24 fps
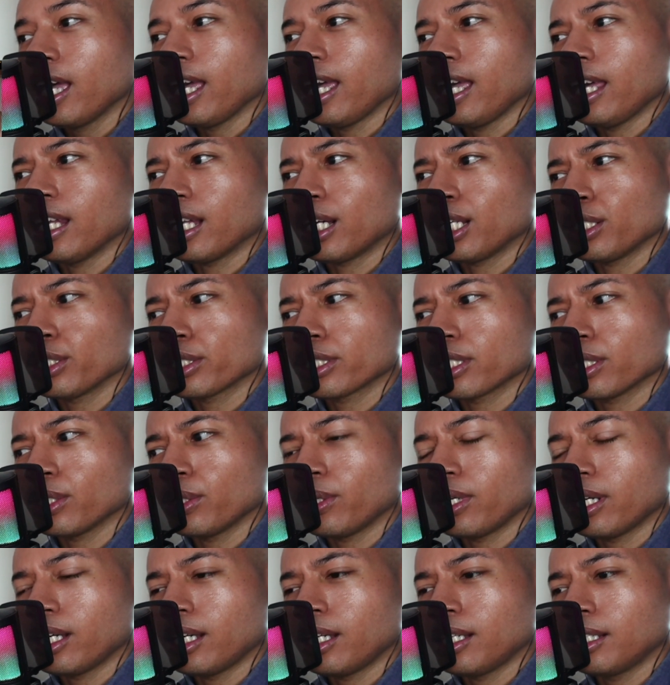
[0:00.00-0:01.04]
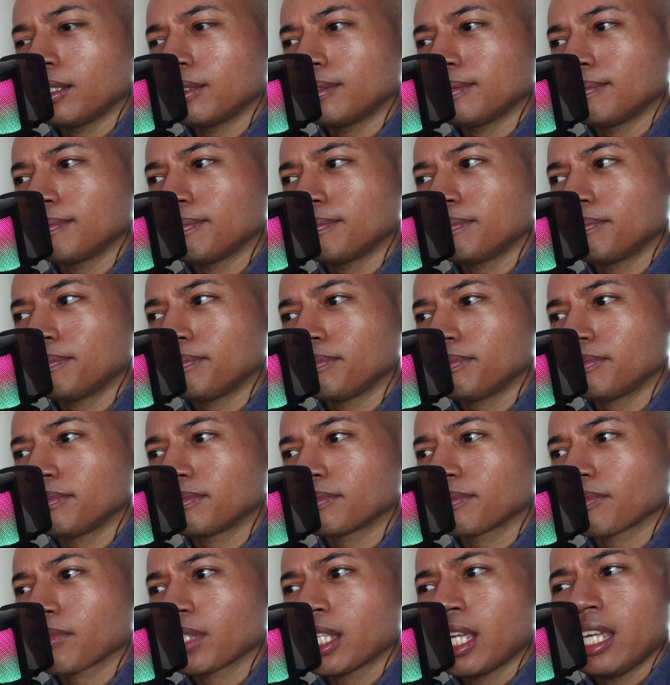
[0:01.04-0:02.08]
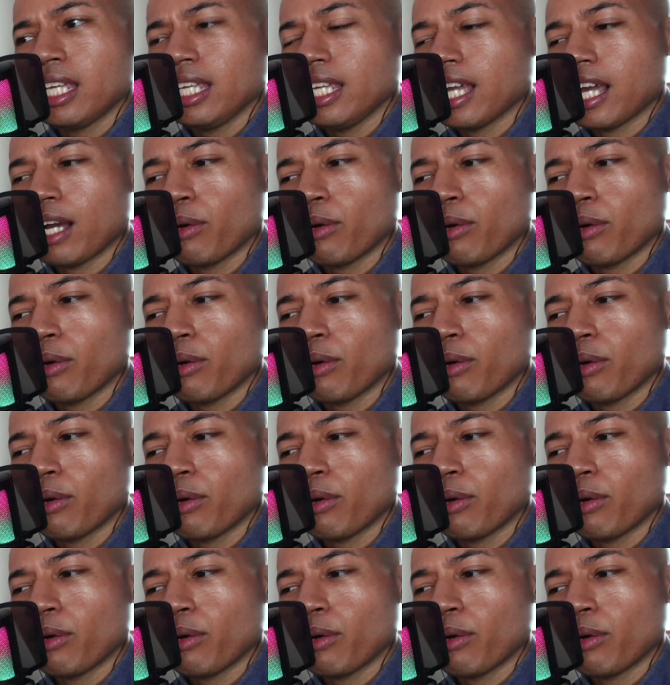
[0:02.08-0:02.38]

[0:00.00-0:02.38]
And also, yeah,